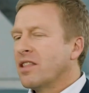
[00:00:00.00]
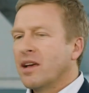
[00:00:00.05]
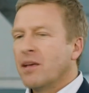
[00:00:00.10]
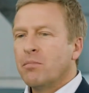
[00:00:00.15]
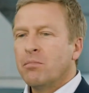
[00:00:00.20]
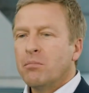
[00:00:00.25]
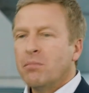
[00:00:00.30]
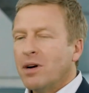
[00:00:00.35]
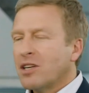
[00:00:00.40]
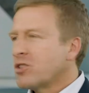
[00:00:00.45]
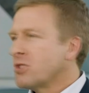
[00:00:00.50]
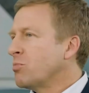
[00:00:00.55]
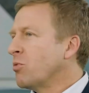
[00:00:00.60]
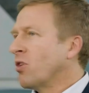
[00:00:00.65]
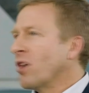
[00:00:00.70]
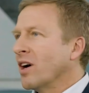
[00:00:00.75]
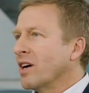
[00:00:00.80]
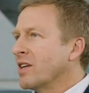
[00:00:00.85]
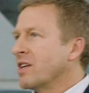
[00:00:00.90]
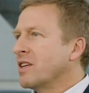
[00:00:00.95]
There are much
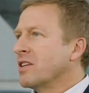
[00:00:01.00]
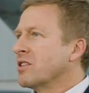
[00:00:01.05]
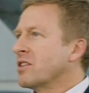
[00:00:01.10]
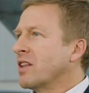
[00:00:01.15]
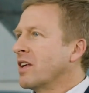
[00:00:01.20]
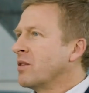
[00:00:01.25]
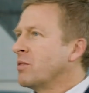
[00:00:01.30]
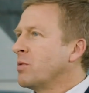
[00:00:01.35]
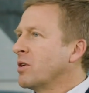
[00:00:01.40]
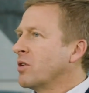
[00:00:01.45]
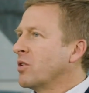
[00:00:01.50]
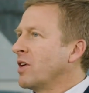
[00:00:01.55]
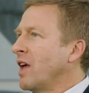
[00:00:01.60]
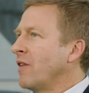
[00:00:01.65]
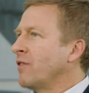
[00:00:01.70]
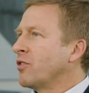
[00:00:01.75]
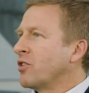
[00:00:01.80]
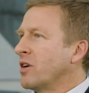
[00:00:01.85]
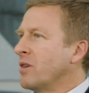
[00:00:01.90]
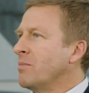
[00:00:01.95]
more ideas that we
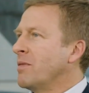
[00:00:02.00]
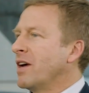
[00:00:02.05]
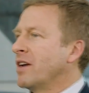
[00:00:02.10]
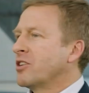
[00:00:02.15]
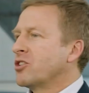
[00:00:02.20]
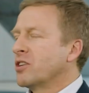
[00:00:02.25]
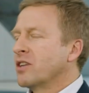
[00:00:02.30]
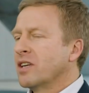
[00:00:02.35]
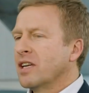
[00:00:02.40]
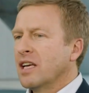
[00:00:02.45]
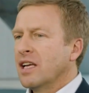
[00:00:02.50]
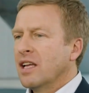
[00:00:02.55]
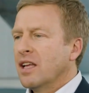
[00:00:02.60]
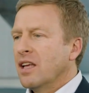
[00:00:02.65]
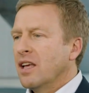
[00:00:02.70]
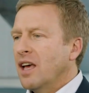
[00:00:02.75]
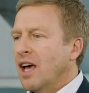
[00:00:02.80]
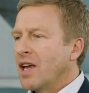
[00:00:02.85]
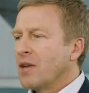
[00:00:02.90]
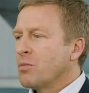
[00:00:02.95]
could ever imagine.
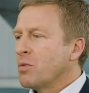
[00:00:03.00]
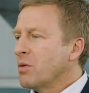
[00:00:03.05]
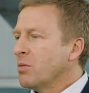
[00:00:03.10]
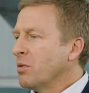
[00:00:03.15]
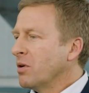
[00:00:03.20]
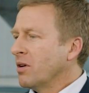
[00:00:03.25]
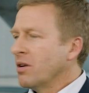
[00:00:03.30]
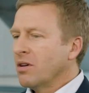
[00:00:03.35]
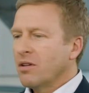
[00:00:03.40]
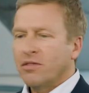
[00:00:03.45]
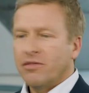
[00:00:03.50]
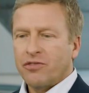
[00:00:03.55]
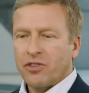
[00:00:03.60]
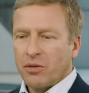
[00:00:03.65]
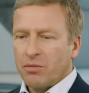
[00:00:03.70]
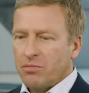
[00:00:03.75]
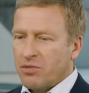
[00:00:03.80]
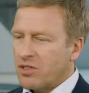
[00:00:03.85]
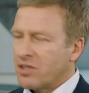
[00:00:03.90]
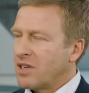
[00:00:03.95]
And we will,
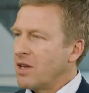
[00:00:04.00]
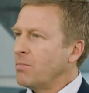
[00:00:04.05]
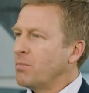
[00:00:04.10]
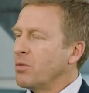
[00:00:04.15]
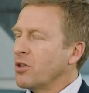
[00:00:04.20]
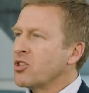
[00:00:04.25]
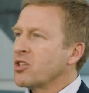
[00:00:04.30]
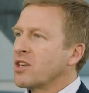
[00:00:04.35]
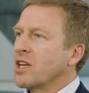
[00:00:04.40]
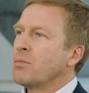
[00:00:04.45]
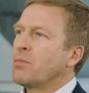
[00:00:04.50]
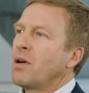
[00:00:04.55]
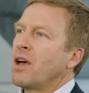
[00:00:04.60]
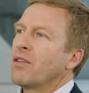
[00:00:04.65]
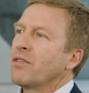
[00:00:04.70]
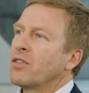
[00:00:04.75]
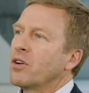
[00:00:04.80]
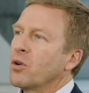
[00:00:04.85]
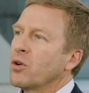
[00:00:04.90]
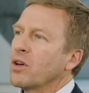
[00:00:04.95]
from step by step,
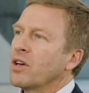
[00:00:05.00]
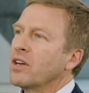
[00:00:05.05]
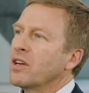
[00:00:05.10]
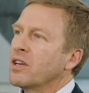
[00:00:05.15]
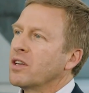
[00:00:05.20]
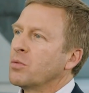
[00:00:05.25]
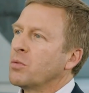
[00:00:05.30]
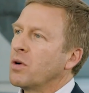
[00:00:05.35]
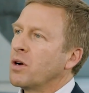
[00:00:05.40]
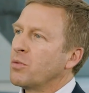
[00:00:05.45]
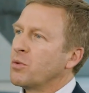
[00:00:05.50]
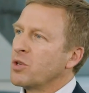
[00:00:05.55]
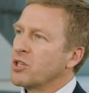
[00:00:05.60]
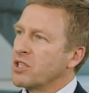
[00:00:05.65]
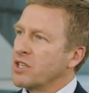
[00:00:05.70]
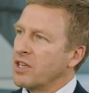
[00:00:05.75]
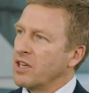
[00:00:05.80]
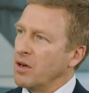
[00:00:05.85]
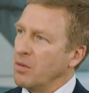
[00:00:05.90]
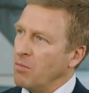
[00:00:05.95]
have a look at it where
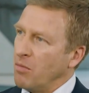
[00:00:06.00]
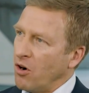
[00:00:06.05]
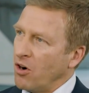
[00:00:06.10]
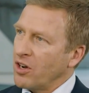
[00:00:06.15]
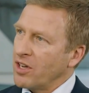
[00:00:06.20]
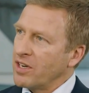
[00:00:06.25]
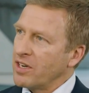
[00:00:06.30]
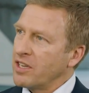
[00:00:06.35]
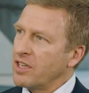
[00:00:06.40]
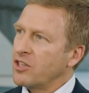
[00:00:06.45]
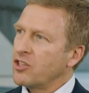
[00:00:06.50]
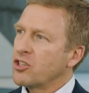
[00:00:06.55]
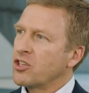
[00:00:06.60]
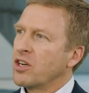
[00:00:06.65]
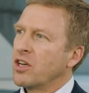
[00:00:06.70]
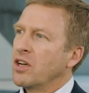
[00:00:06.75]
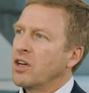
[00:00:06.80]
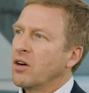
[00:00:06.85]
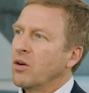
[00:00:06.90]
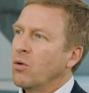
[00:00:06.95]
we see a market
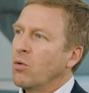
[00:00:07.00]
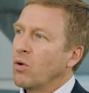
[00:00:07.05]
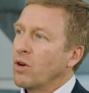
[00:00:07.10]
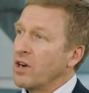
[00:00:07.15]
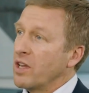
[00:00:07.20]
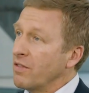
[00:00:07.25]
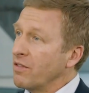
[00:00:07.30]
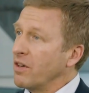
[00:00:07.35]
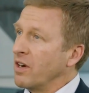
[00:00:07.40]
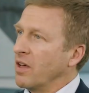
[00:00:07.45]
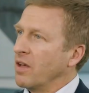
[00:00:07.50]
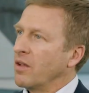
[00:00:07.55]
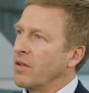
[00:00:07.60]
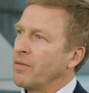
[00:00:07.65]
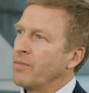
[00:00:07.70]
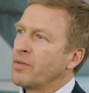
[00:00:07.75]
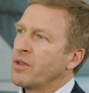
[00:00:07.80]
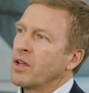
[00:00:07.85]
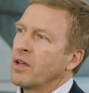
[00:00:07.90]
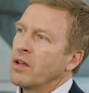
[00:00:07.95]
niche or even
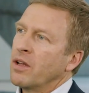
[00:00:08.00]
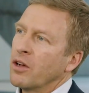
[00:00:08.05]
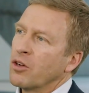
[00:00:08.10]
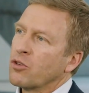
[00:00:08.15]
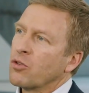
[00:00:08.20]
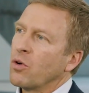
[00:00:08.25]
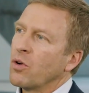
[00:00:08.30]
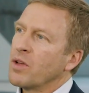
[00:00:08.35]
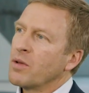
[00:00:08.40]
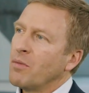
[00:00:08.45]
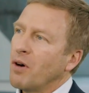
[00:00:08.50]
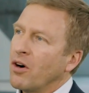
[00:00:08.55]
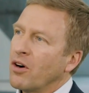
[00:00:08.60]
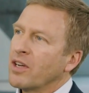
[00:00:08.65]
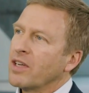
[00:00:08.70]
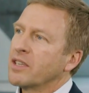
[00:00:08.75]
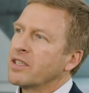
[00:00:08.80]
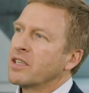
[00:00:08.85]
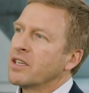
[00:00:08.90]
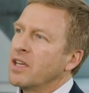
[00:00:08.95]
a, a growing
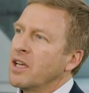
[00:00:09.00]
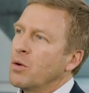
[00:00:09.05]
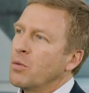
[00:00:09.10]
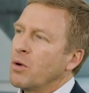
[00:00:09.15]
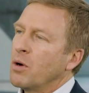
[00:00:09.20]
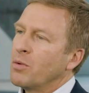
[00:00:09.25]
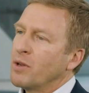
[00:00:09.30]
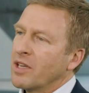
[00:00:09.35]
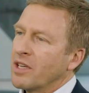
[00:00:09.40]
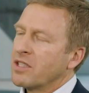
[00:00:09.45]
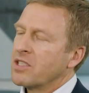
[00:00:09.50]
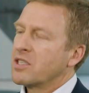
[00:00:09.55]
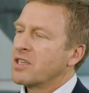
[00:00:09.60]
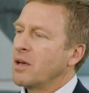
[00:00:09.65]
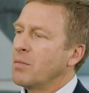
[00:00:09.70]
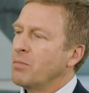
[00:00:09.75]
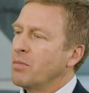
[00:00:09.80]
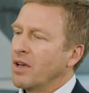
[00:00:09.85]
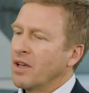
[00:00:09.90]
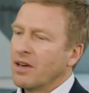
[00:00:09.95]
market where we can
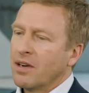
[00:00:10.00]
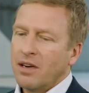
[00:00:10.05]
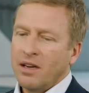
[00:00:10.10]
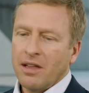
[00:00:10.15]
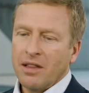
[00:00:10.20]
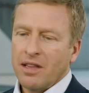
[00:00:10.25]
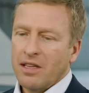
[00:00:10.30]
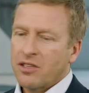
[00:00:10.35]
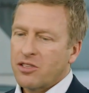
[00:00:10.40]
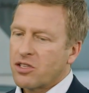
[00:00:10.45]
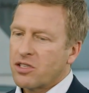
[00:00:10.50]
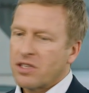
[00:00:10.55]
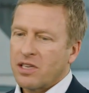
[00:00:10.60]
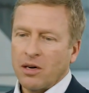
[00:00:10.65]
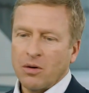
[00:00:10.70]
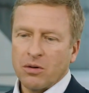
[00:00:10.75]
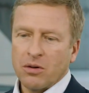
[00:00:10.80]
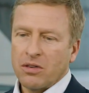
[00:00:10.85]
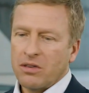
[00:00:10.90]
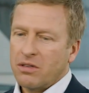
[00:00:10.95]
step in. And this
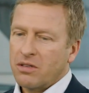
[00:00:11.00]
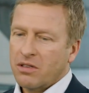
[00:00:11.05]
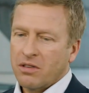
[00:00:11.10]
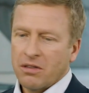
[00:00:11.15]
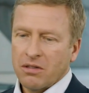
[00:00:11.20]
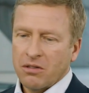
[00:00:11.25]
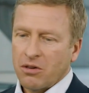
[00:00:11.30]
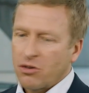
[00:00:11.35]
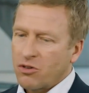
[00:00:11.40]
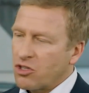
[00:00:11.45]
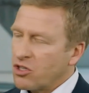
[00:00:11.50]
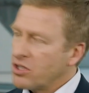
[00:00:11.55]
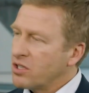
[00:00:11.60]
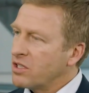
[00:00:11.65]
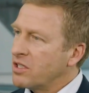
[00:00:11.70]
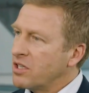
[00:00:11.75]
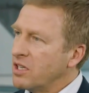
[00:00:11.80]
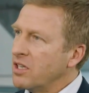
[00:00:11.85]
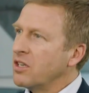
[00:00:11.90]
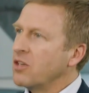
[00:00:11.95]
is our
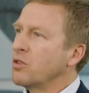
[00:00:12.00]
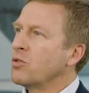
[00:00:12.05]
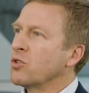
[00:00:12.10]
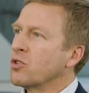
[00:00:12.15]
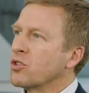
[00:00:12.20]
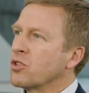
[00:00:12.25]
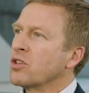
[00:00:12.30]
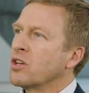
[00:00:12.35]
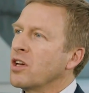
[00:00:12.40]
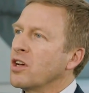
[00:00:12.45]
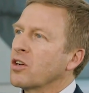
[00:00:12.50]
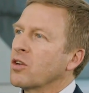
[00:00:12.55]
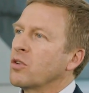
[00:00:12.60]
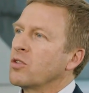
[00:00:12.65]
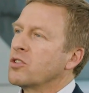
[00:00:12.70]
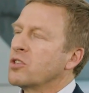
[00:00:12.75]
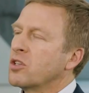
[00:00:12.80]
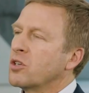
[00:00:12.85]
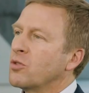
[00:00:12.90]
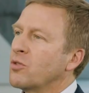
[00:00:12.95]
continuous
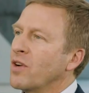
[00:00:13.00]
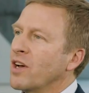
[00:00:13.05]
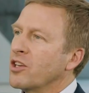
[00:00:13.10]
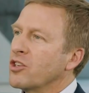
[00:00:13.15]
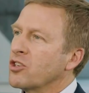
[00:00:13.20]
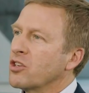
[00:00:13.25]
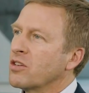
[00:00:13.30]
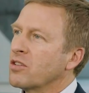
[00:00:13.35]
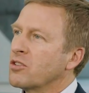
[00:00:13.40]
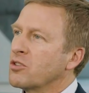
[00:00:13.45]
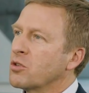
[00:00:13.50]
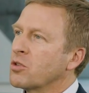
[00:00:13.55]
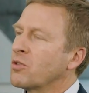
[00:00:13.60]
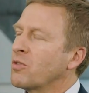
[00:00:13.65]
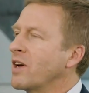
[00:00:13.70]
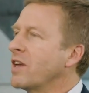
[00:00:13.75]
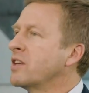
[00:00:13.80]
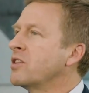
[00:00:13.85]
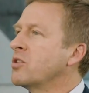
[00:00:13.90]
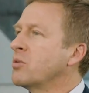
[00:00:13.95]
consideration to
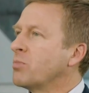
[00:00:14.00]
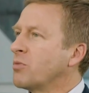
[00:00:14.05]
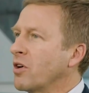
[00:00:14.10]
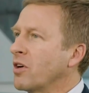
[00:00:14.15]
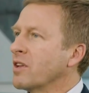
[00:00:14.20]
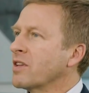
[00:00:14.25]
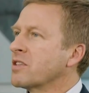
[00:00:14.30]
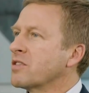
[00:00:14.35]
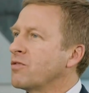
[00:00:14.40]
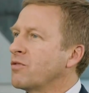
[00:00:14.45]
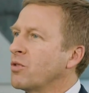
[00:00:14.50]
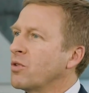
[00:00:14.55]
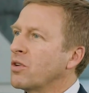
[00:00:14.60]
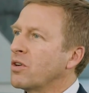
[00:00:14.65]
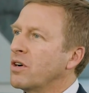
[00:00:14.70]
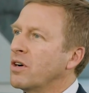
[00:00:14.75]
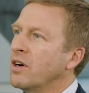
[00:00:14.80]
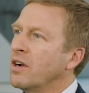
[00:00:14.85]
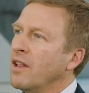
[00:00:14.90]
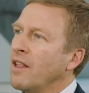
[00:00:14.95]
create new products
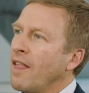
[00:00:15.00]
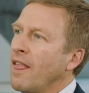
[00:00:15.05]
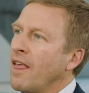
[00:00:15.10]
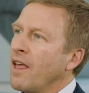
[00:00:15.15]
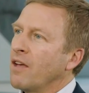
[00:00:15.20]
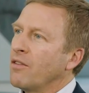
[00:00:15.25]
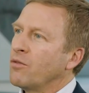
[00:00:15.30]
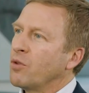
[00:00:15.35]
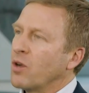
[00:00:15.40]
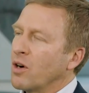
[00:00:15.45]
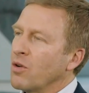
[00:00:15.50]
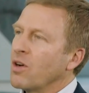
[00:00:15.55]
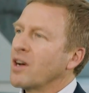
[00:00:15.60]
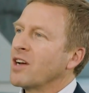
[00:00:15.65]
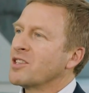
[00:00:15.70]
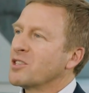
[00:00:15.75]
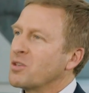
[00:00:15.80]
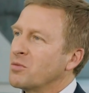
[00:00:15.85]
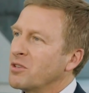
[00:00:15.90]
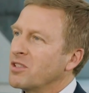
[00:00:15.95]
for, for our
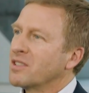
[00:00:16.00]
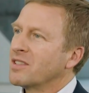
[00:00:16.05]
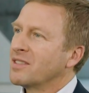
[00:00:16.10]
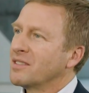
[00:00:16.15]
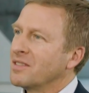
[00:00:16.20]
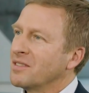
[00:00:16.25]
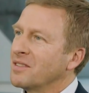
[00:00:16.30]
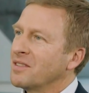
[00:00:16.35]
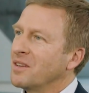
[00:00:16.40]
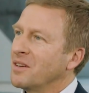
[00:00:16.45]
customers.